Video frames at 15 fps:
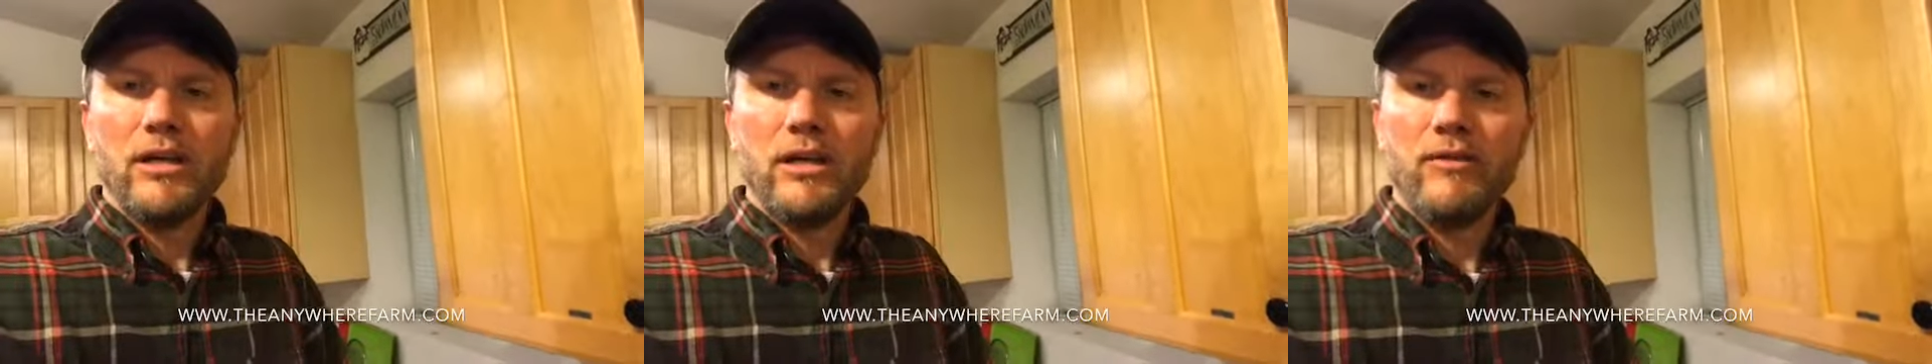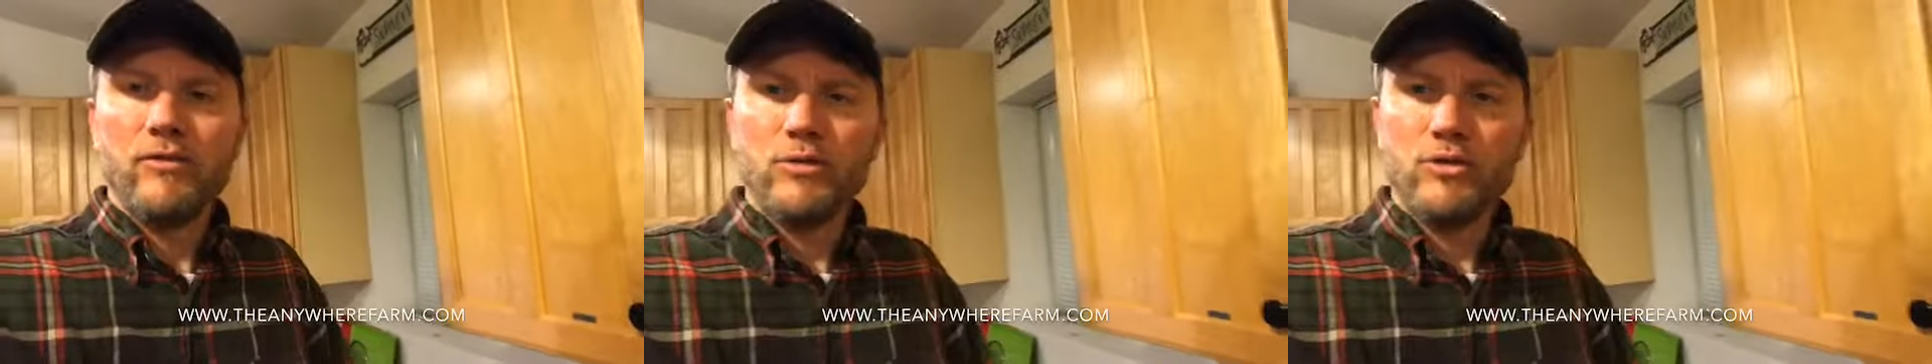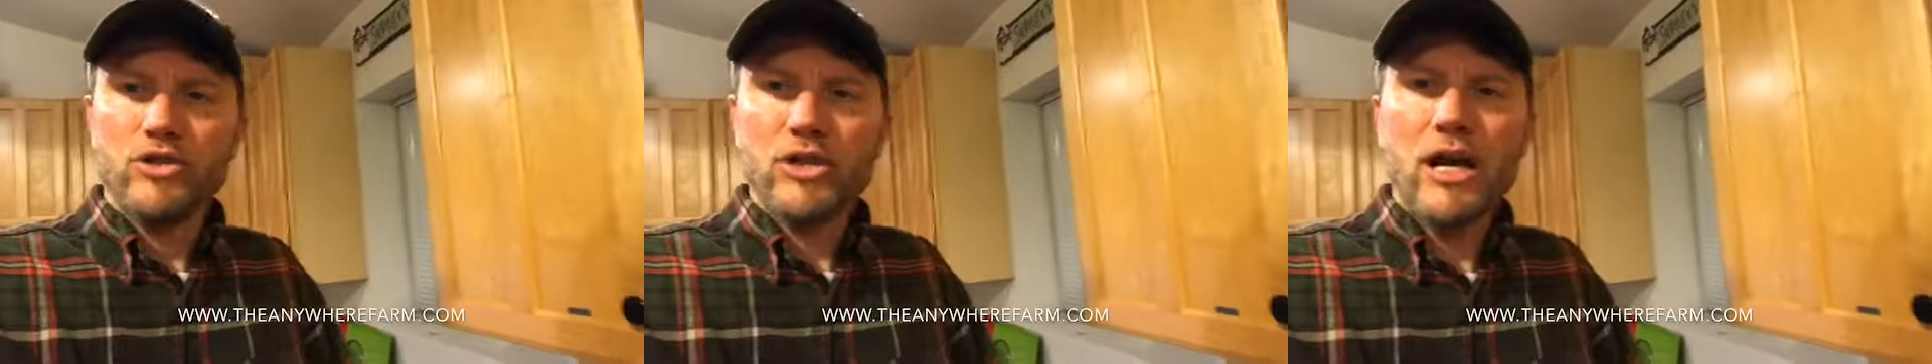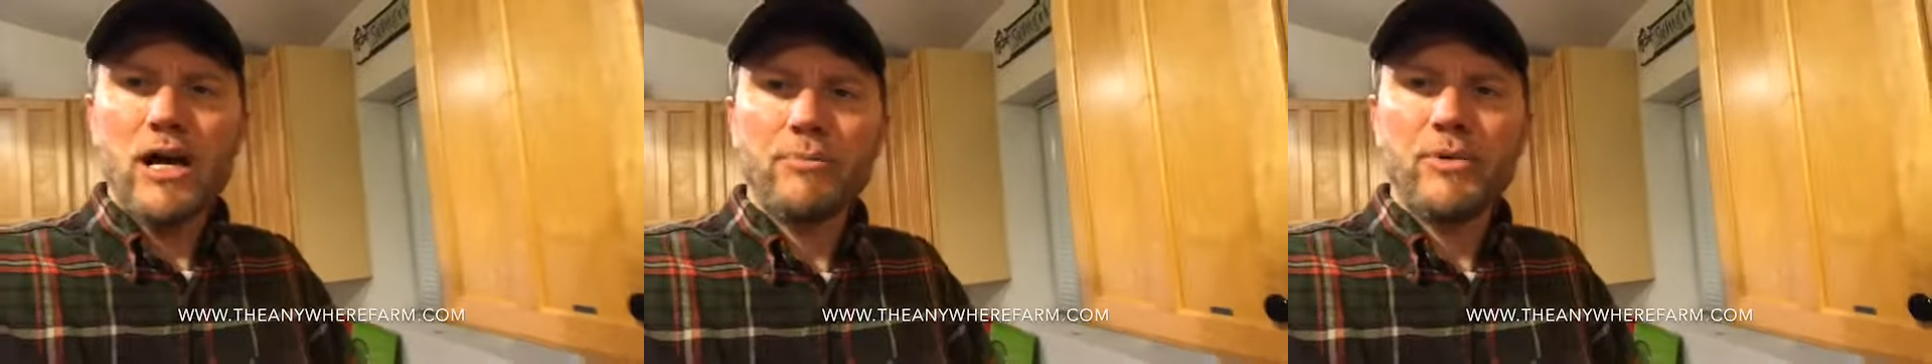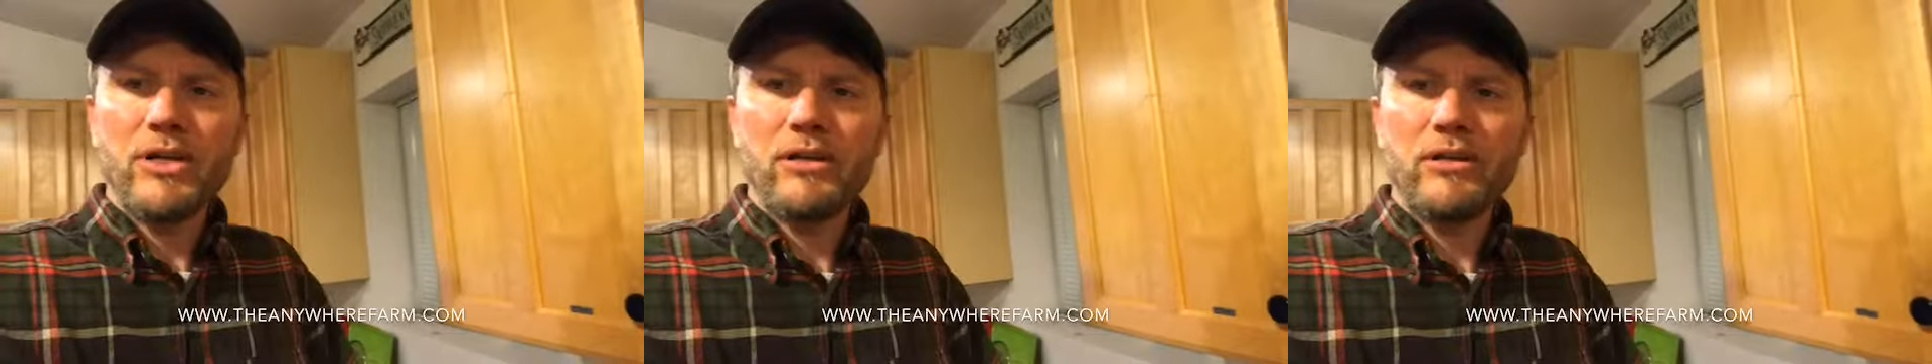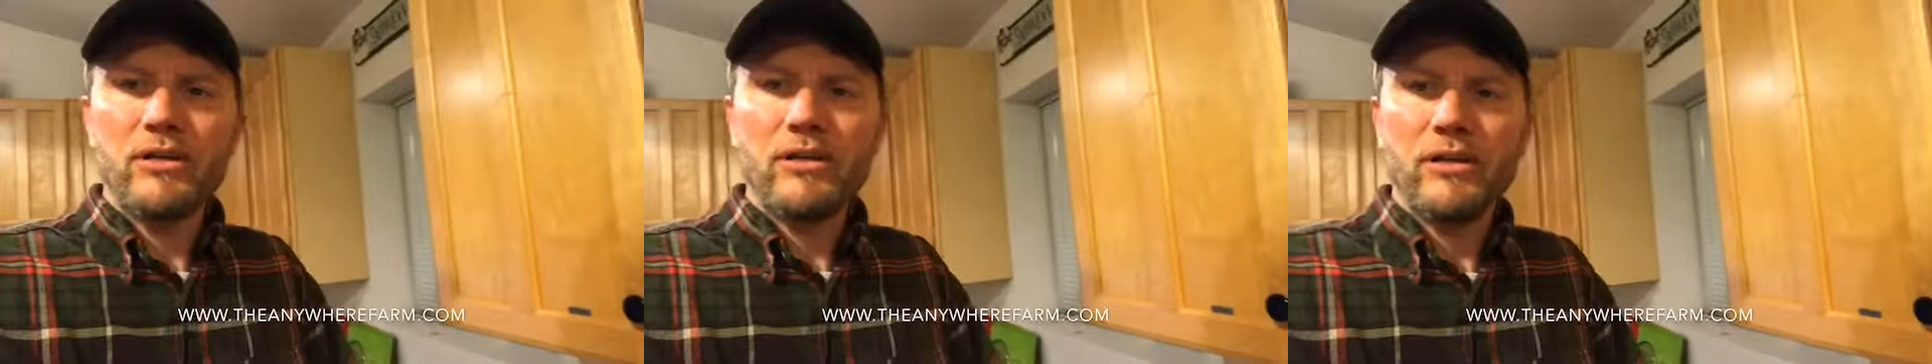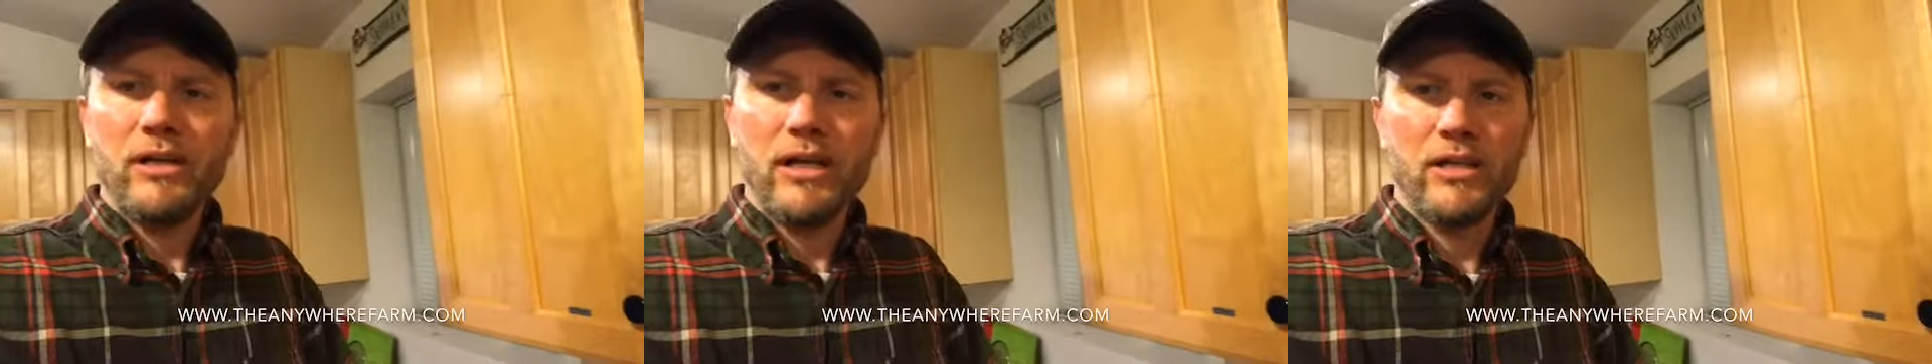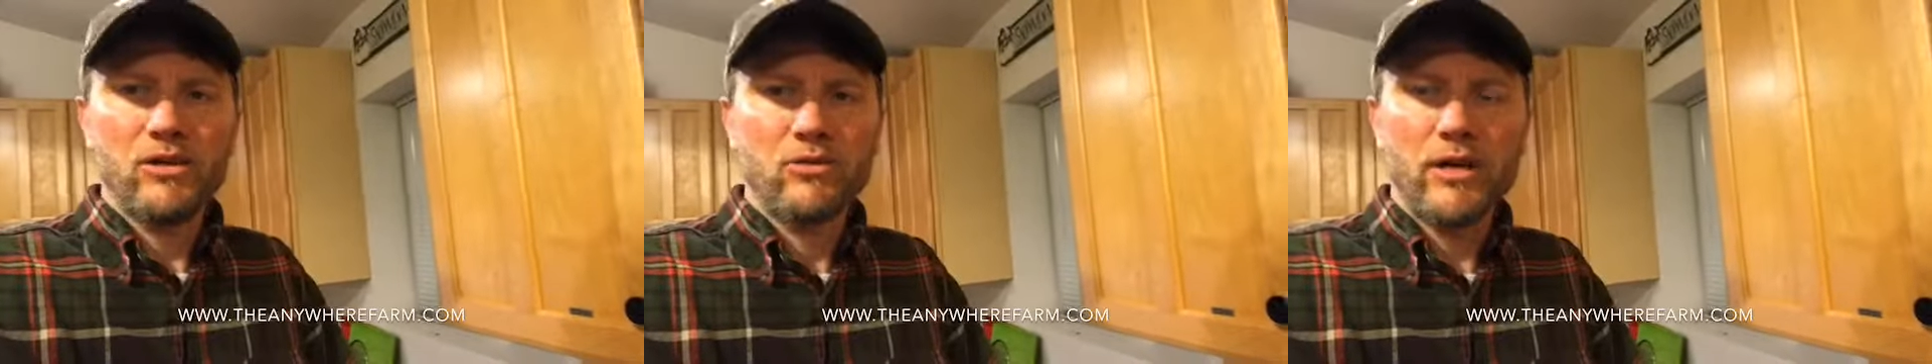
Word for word: If you chop it and